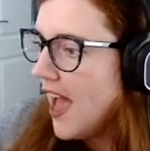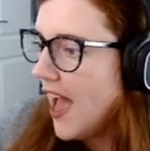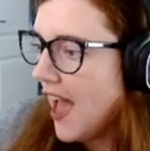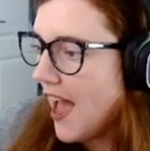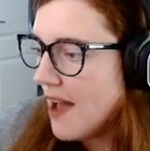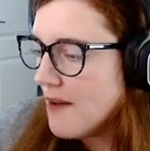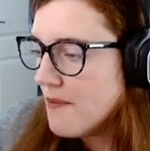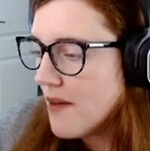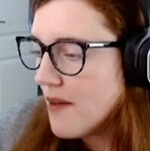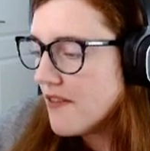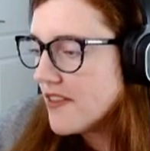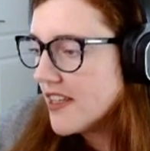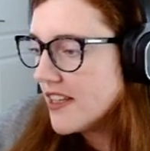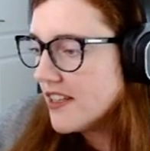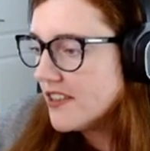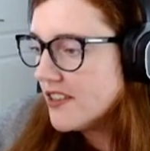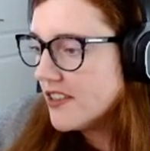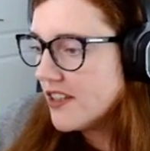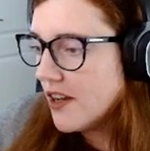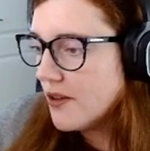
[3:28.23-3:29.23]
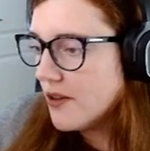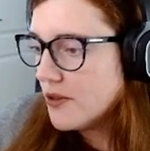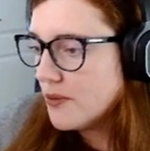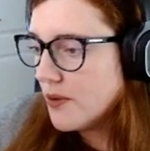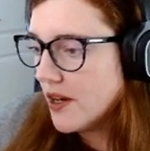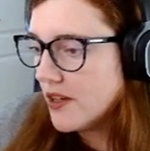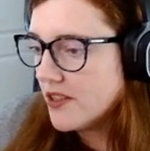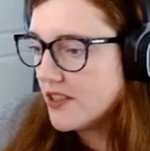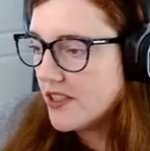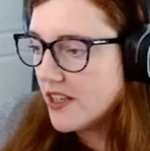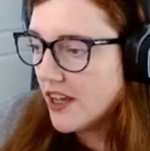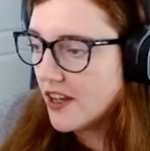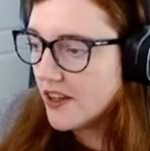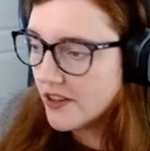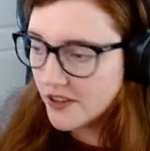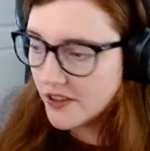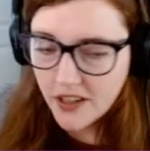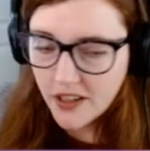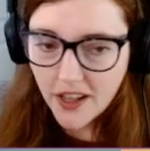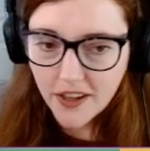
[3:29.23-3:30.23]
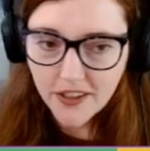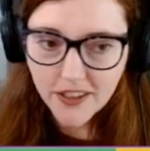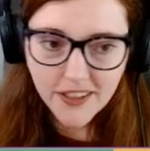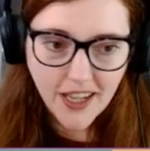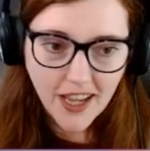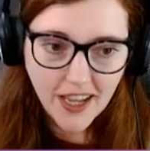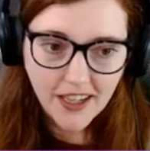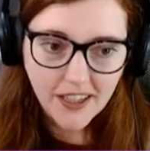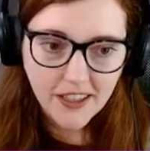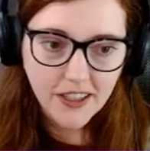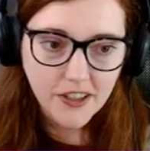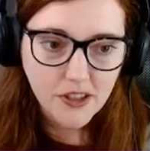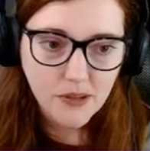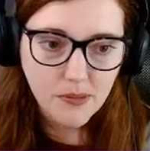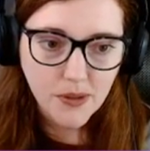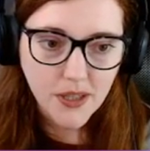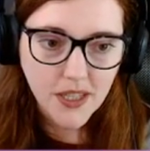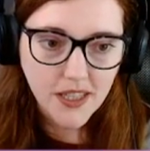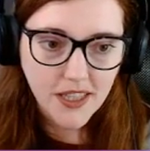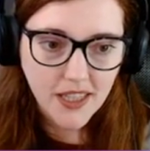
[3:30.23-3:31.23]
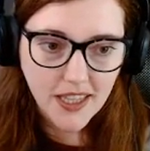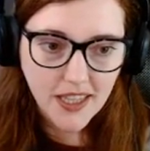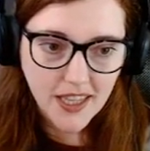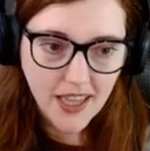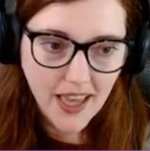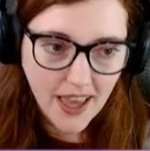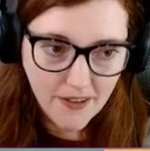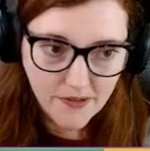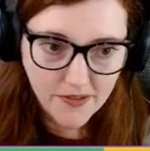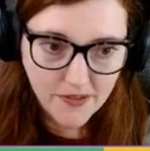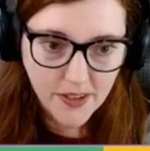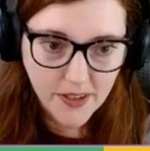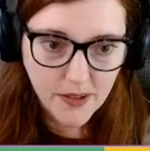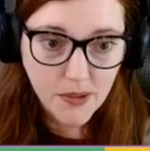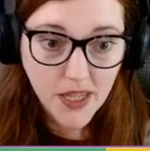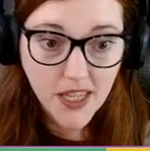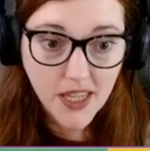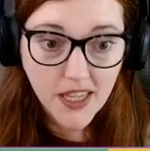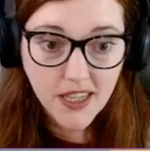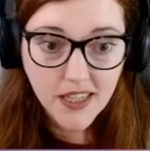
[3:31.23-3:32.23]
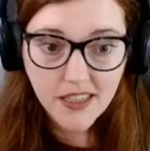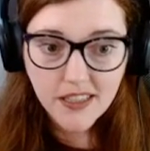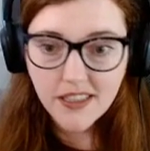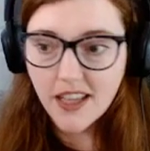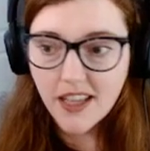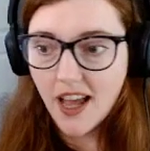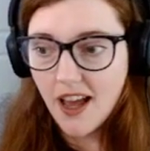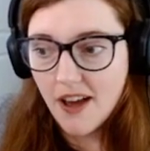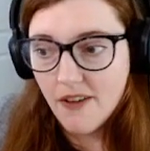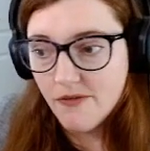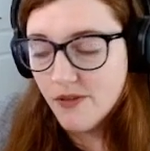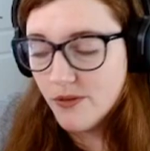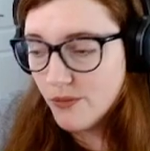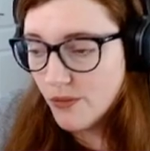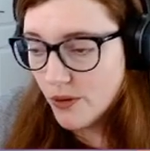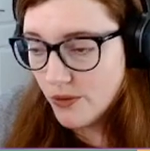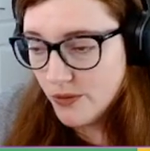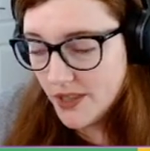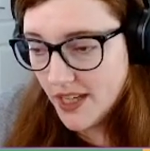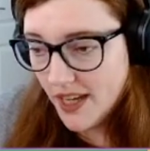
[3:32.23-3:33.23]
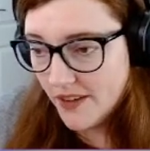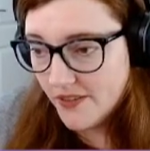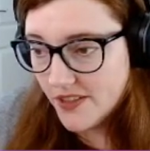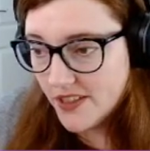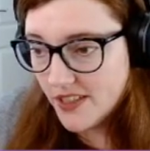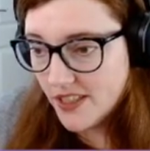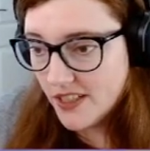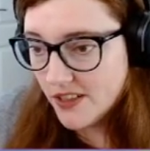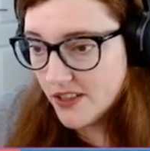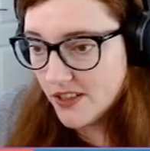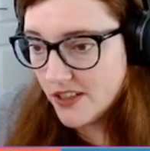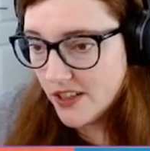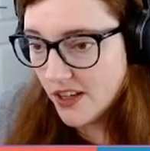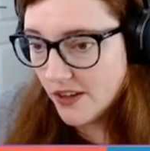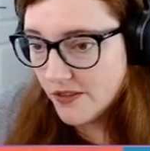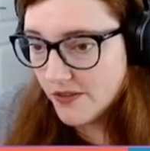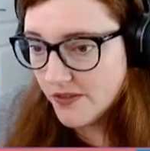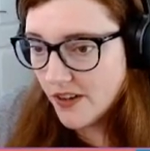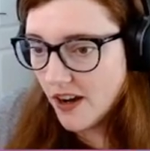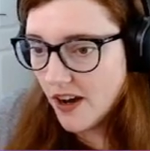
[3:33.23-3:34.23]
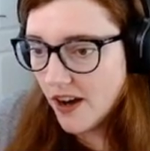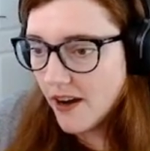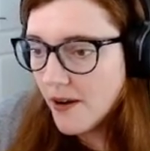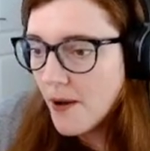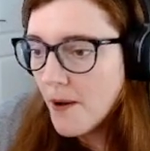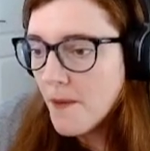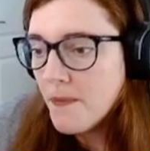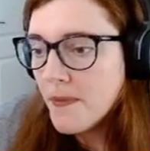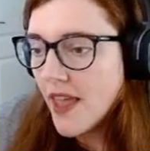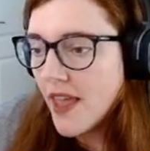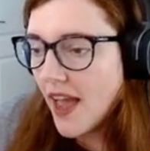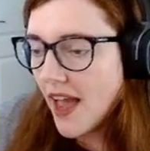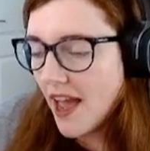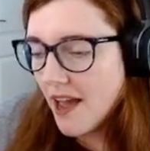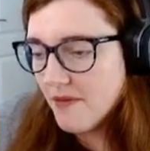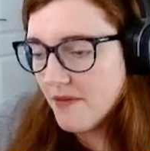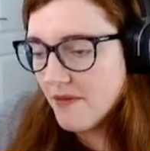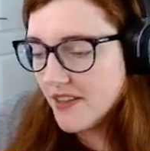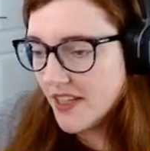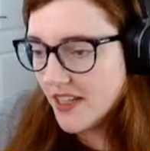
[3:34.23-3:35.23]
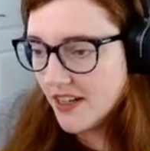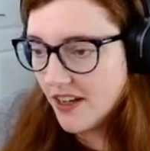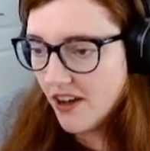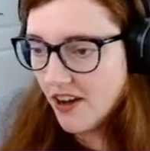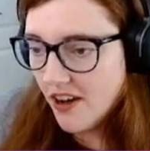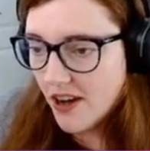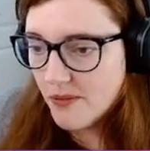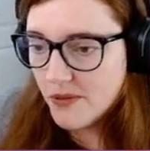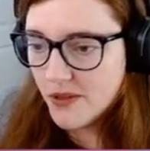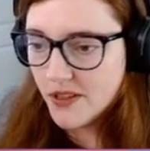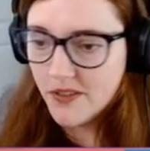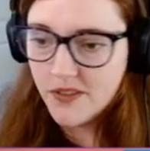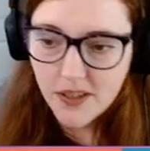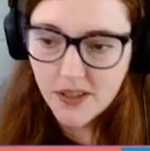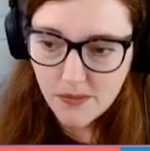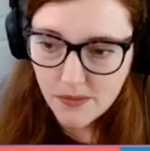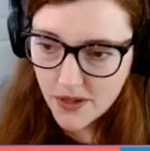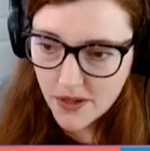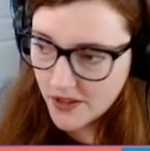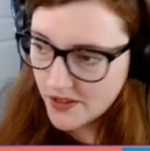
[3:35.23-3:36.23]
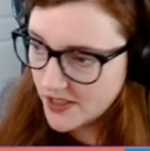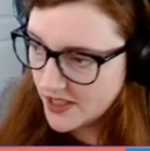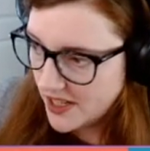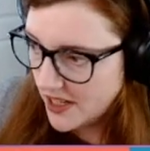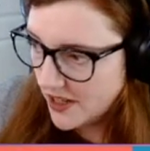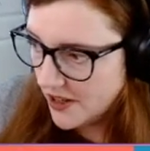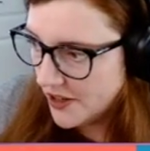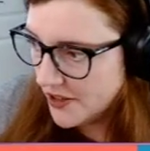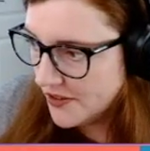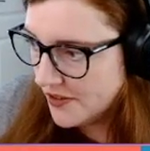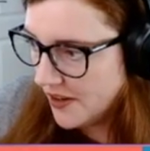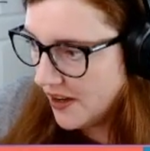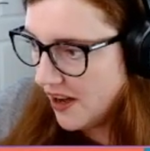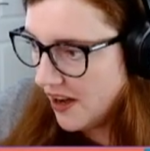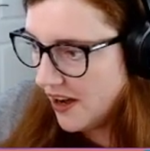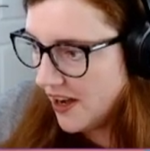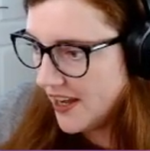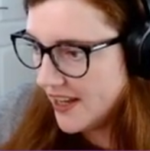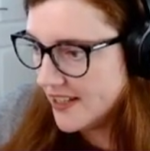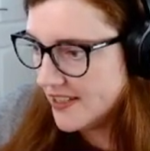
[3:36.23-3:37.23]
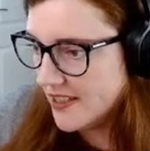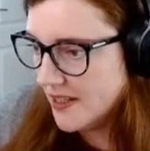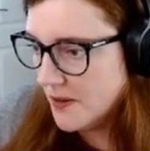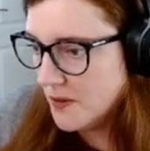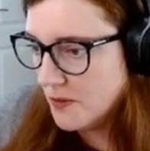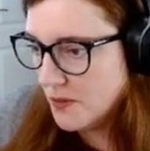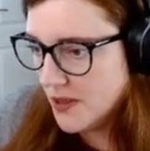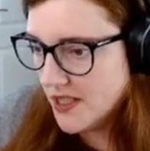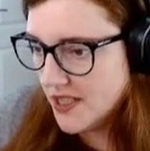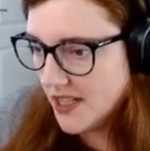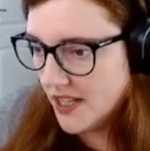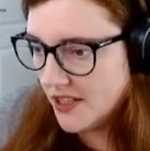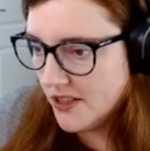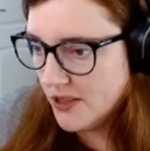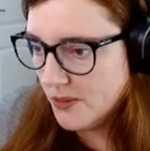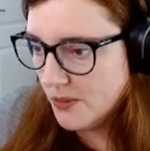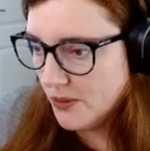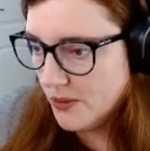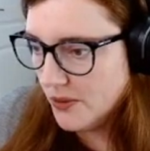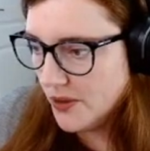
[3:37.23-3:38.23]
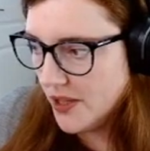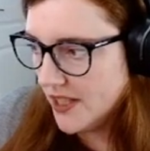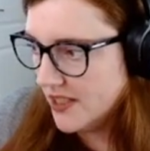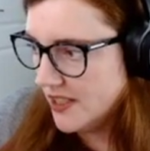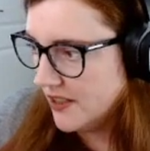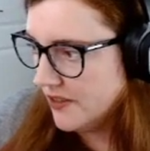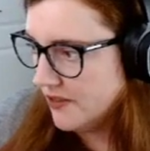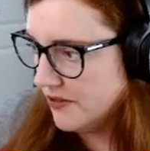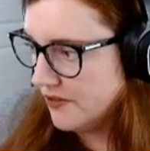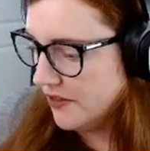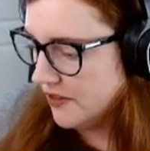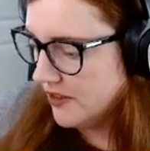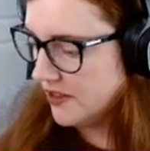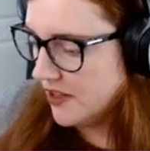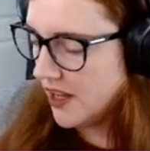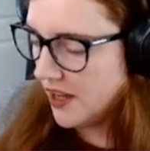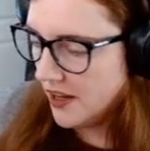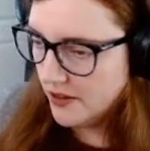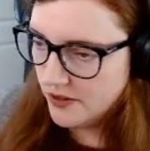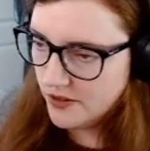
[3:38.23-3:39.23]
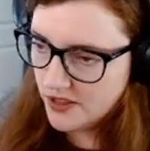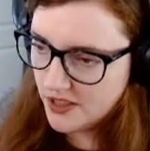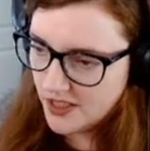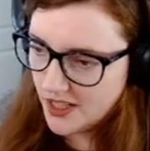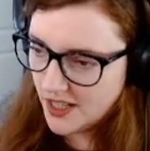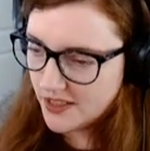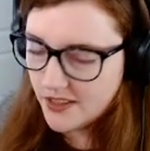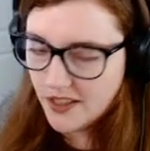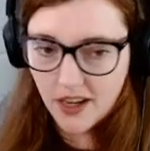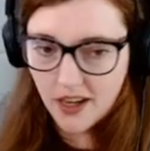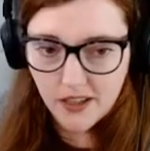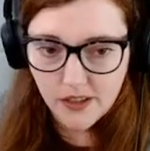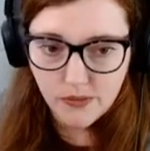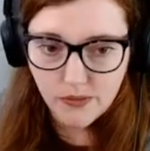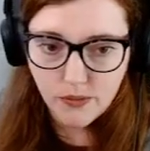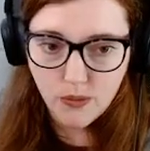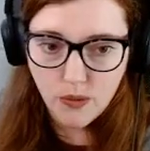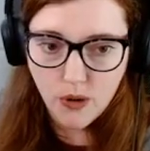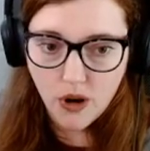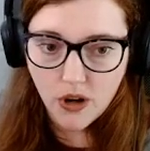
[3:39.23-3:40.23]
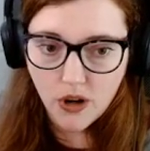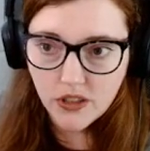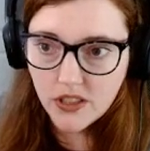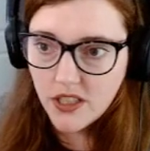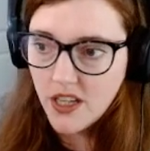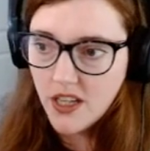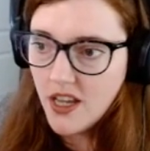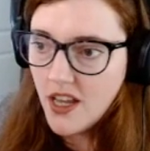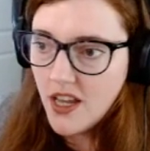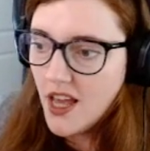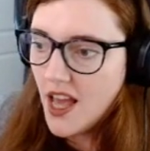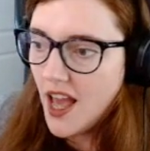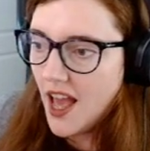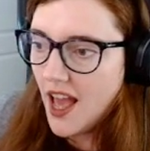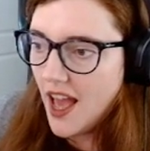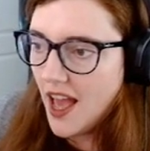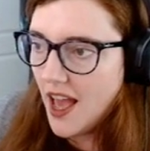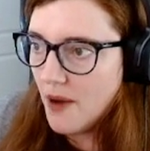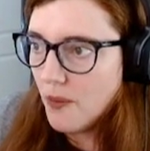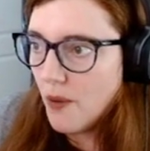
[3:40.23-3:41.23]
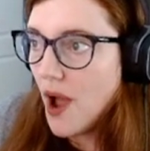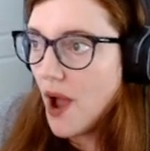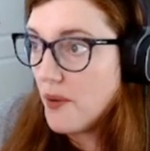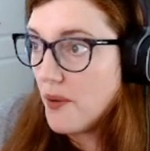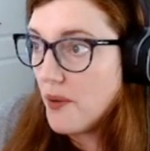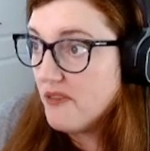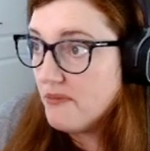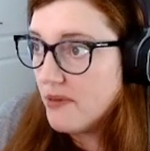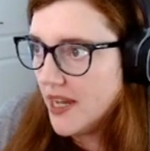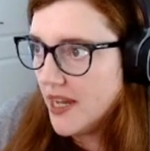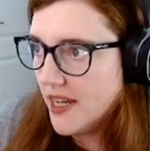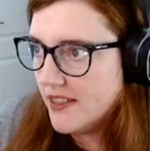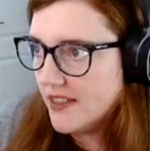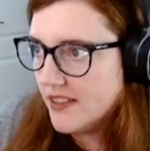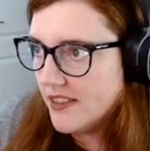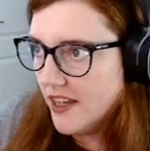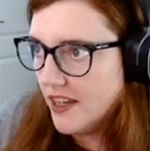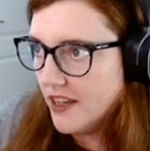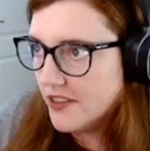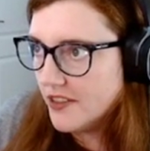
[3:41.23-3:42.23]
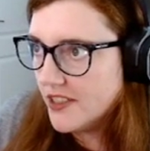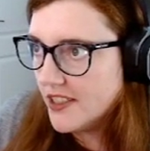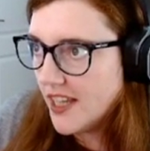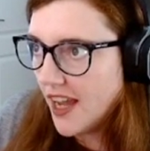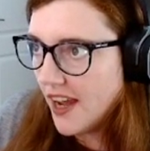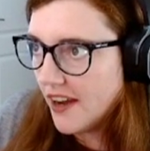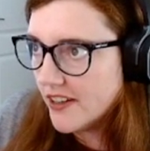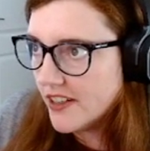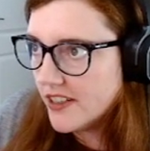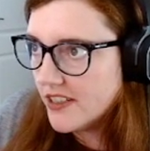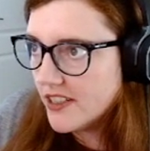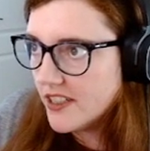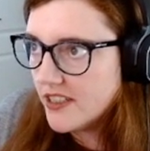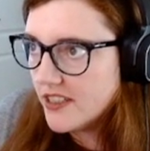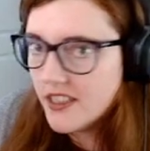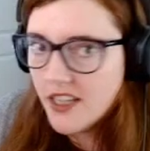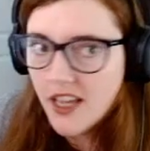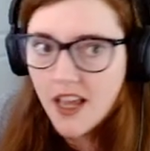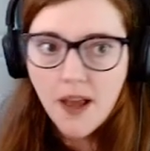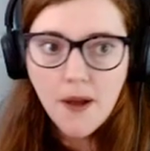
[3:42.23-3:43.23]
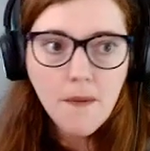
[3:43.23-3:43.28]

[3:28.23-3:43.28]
Other things to note as well, so Cloak and Dagger look to be the MVPs from what we have seen so far, and then a hybrid of symbiotes and heroes for hire seem to be sensible getting through the node. So that's kind of what why we've picked those characters.